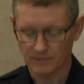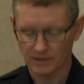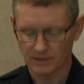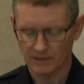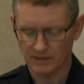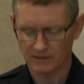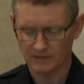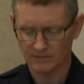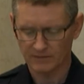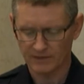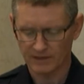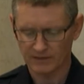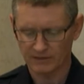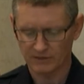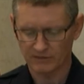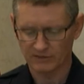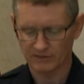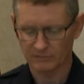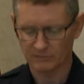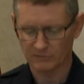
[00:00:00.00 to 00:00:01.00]
And the
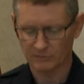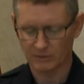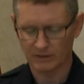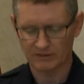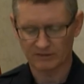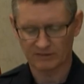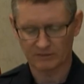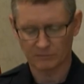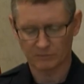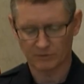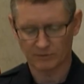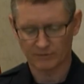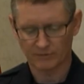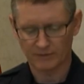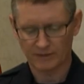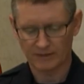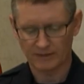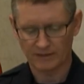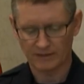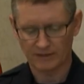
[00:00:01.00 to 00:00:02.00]
vandalisms, we had some
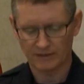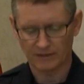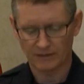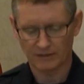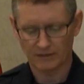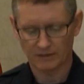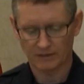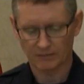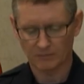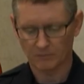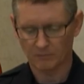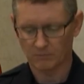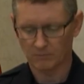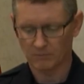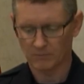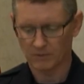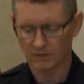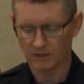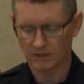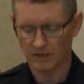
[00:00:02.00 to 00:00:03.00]
graffiti, uh,
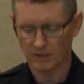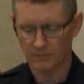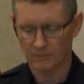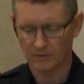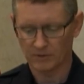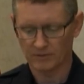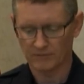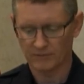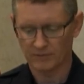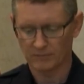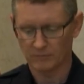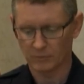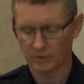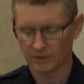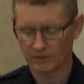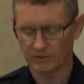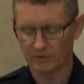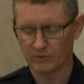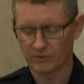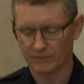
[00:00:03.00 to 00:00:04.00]
a couple of them. We
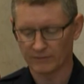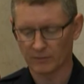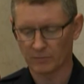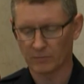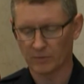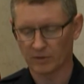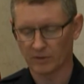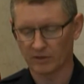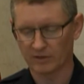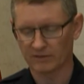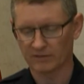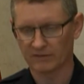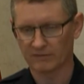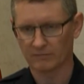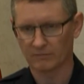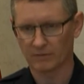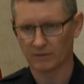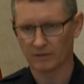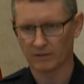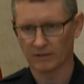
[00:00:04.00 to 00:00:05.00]
had two different parks
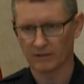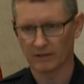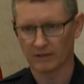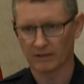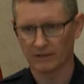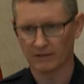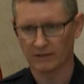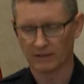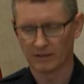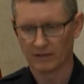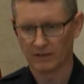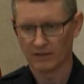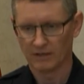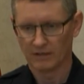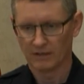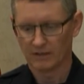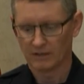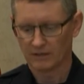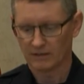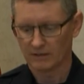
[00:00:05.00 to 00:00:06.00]
at
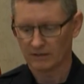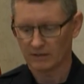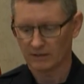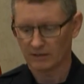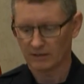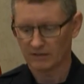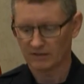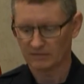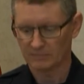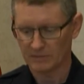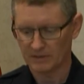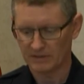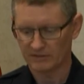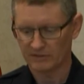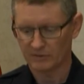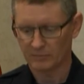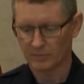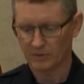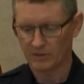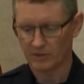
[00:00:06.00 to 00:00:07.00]
uh,
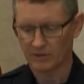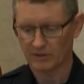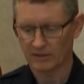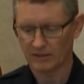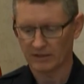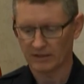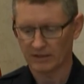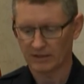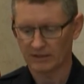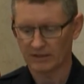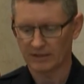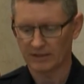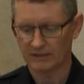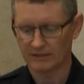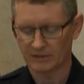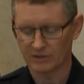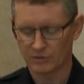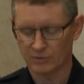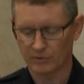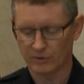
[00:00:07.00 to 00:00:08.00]
Spencer Park and
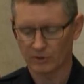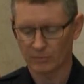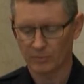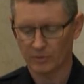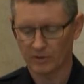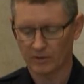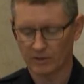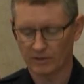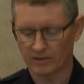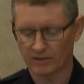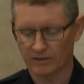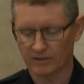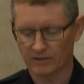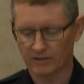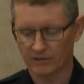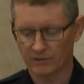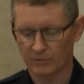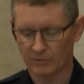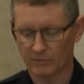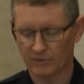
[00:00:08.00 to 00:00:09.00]
Yankton Trail Park,
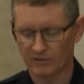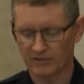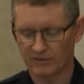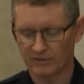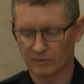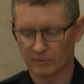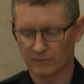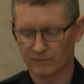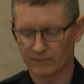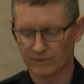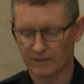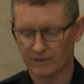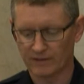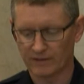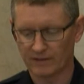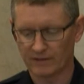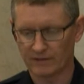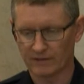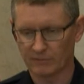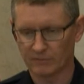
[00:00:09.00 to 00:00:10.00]
there was
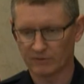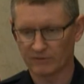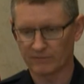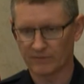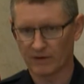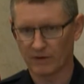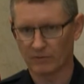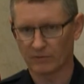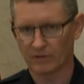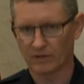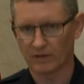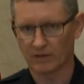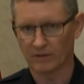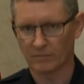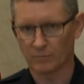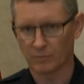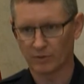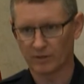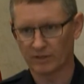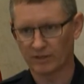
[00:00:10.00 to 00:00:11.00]
graffiti that was found on a
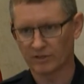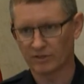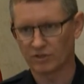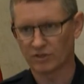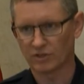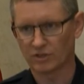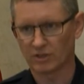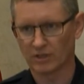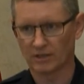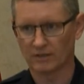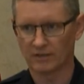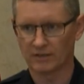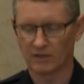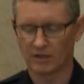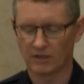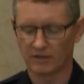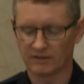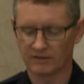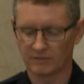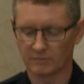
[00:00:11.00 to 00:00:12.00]
bridge and then
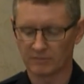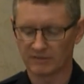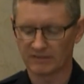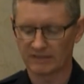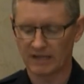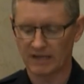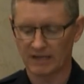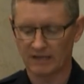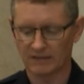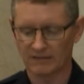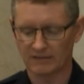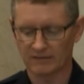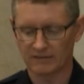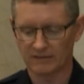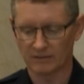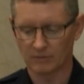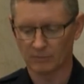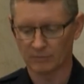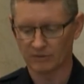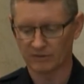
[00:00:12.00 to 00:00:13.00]
on some signs
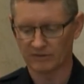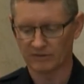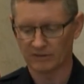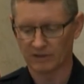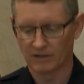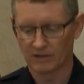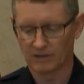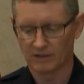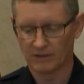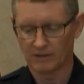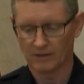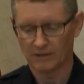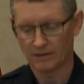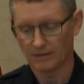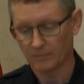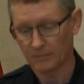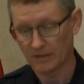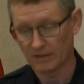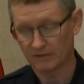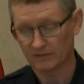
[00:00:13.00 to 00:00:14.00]
that was uh,
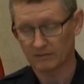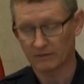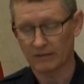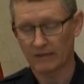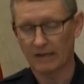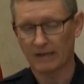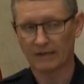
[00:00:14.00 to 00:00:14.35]
basically